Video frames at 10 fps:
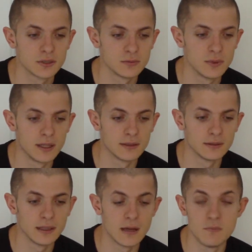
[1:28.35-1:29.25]

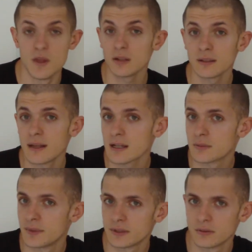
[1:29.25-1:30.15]
well, I'm not an
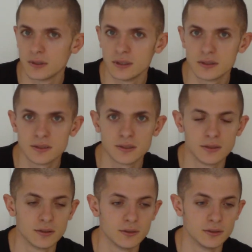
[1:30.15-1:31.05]
expert on it,
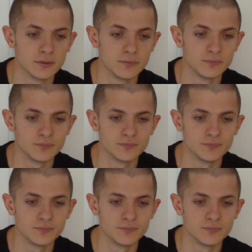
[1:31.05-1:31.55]
so